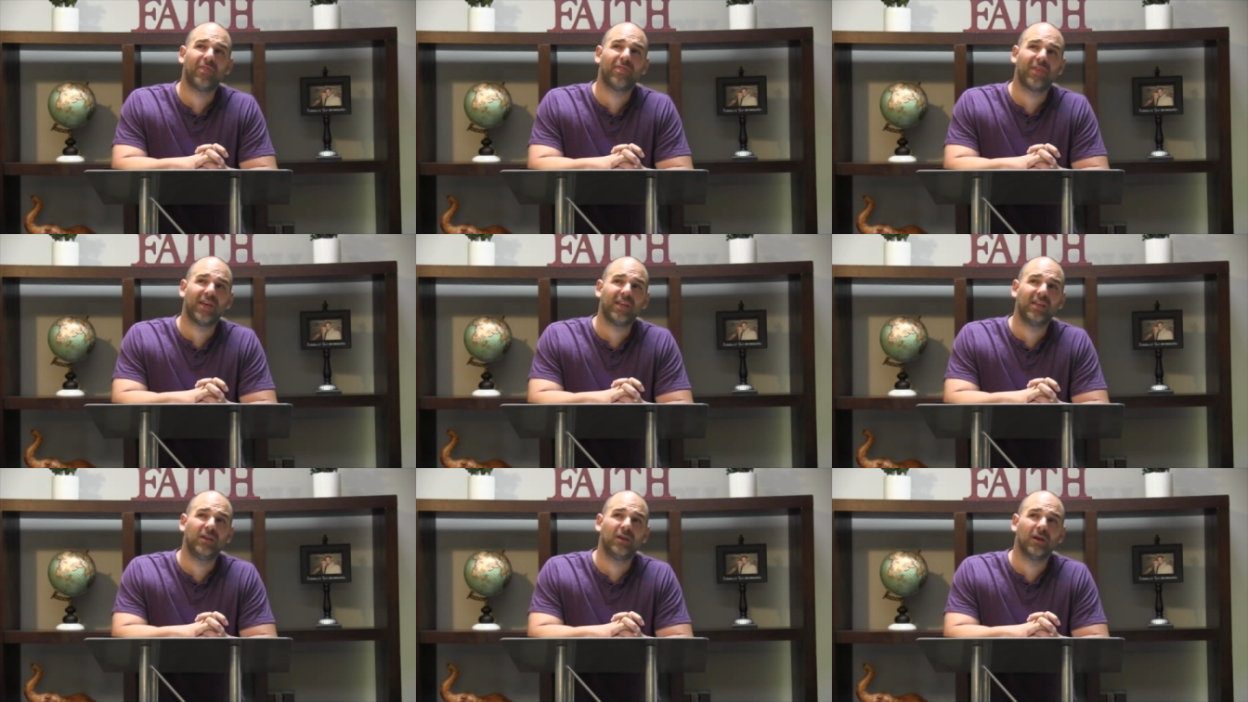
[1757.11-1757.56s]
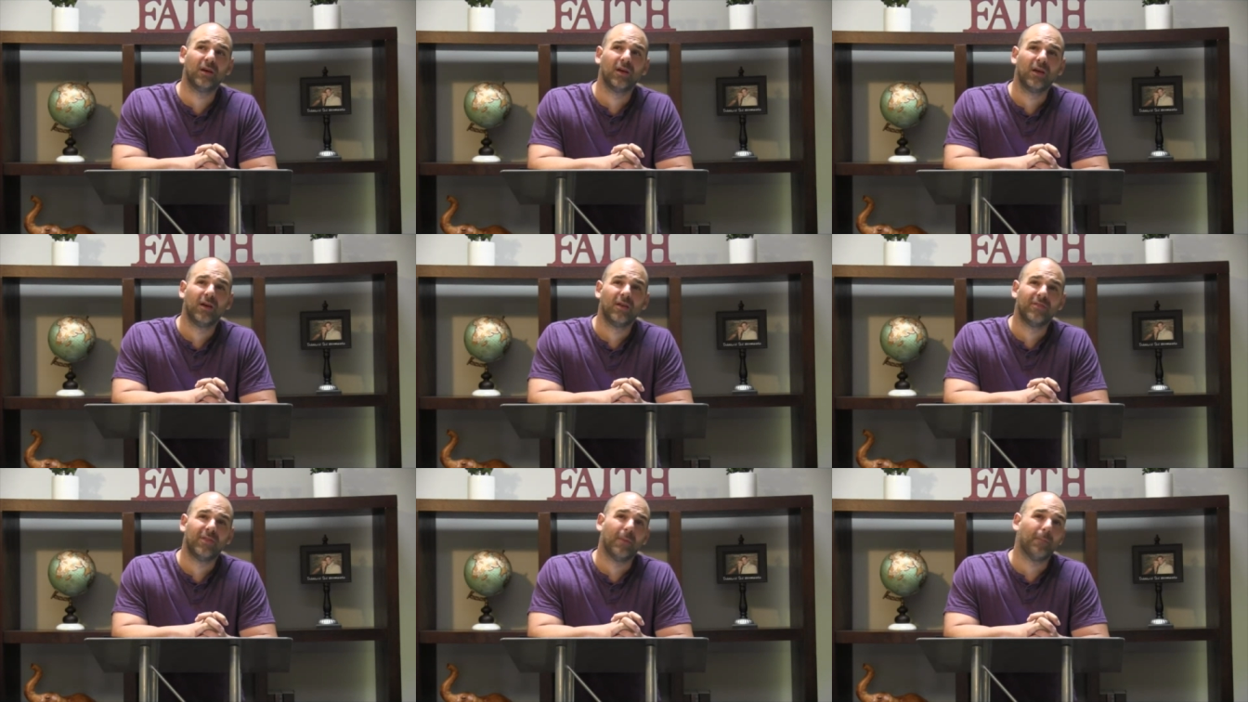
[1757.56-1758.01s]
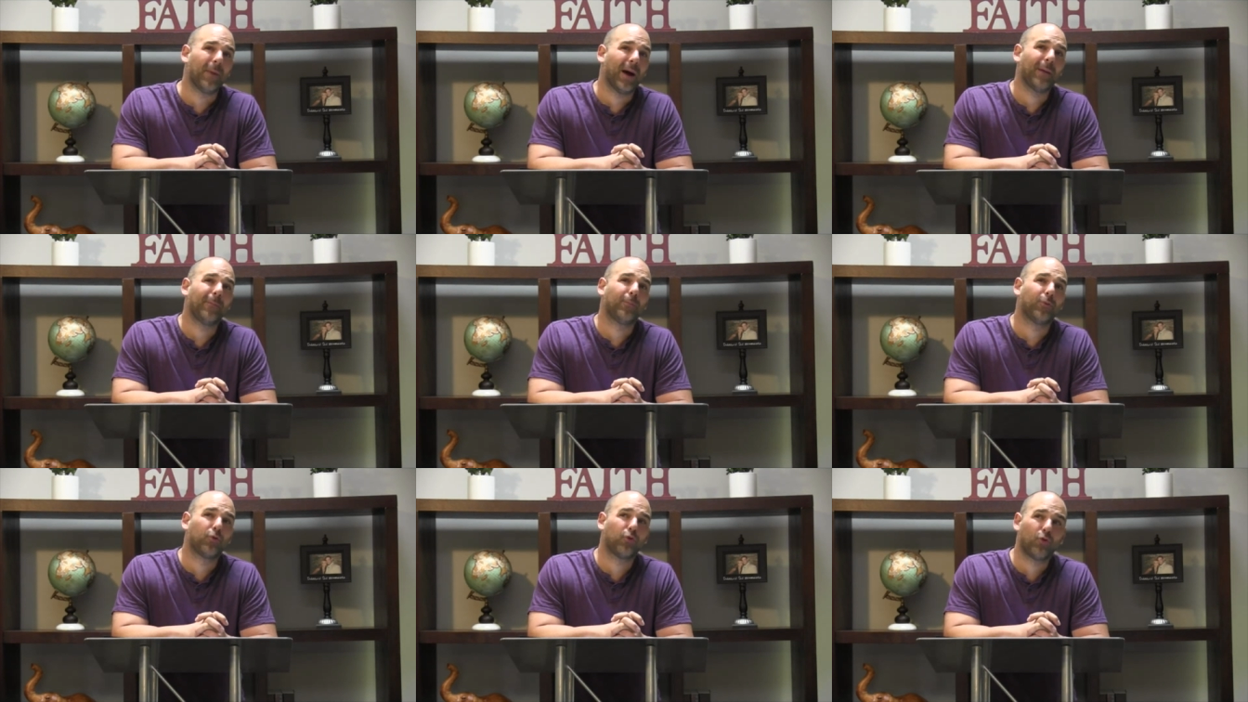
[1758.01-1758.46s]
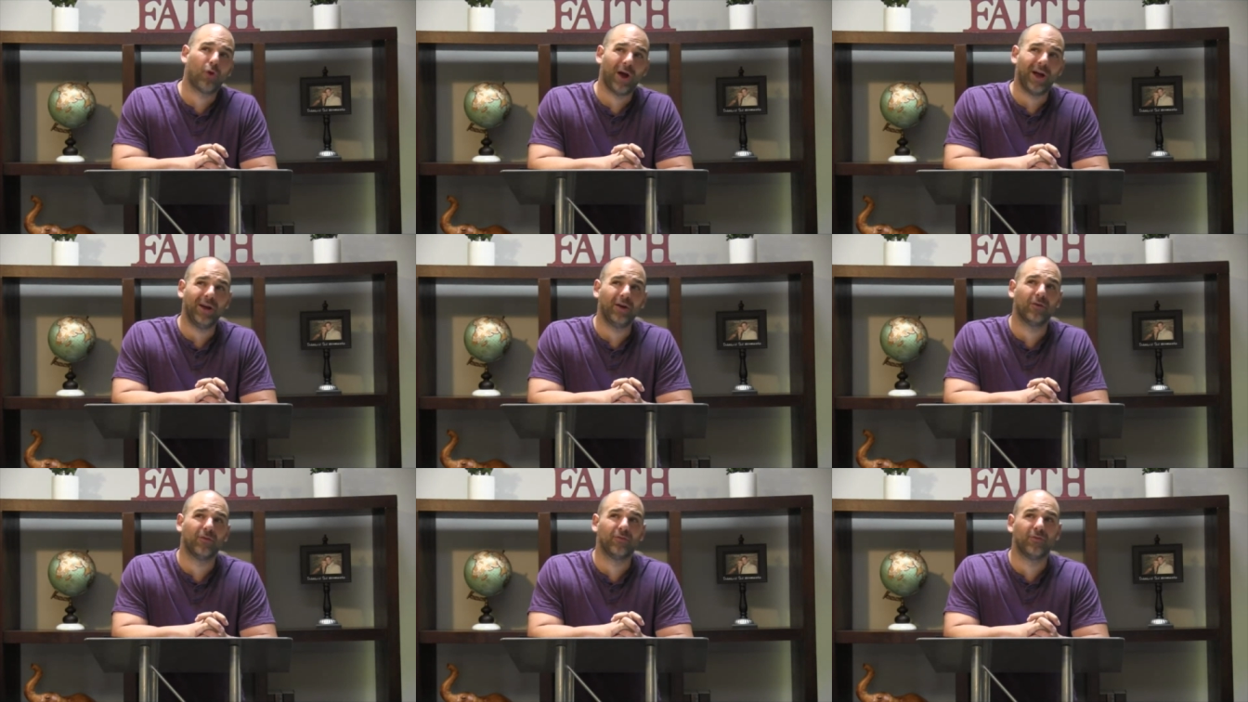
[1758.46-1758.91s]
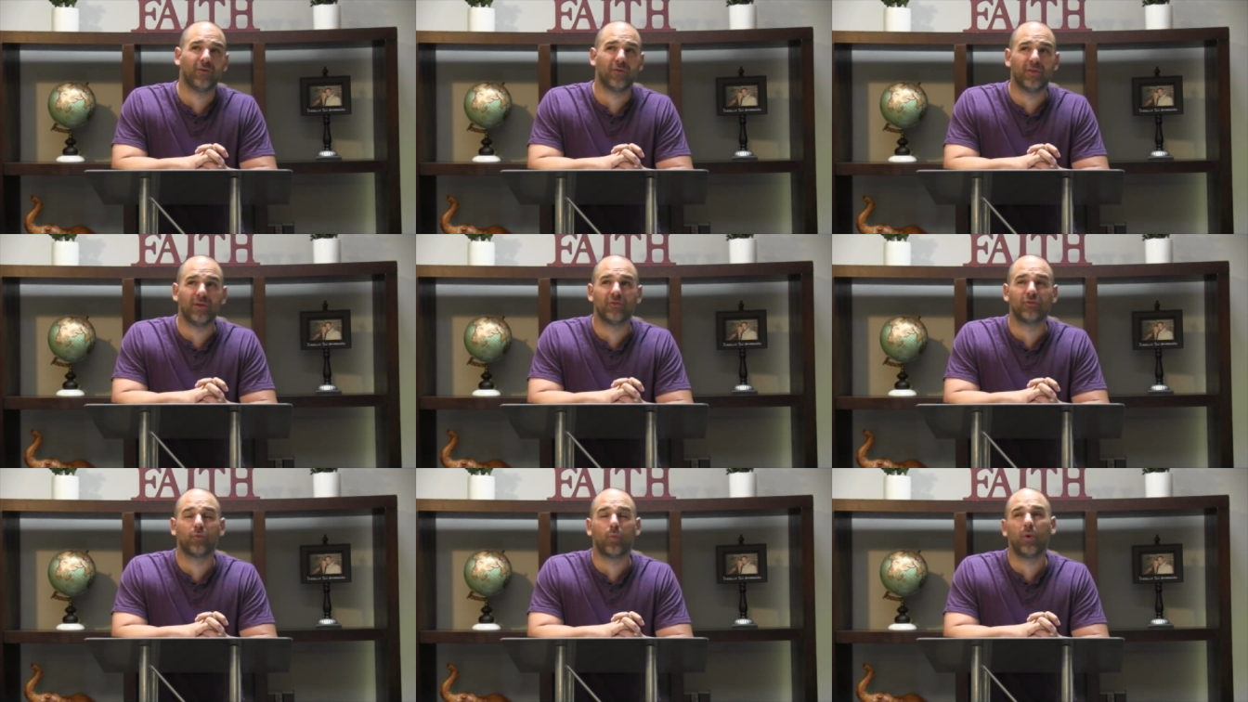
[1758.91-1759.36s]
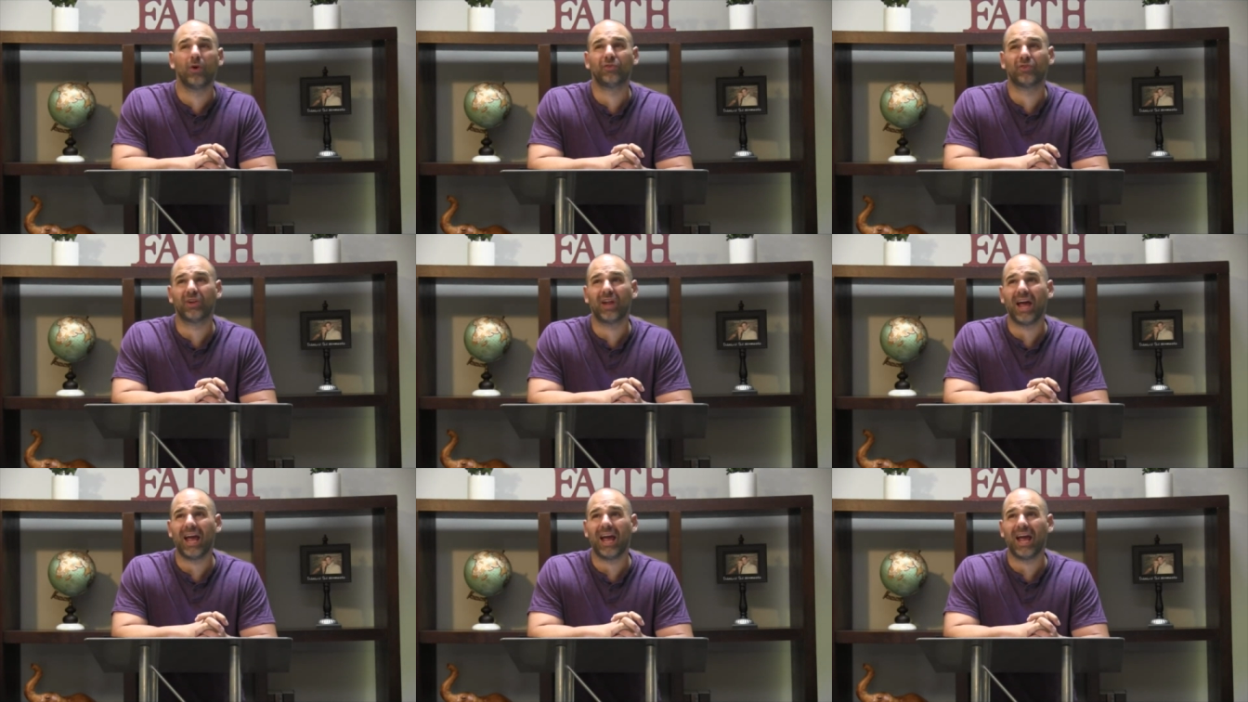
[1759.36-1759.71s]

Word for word: I thank you that my prayer for this wasn't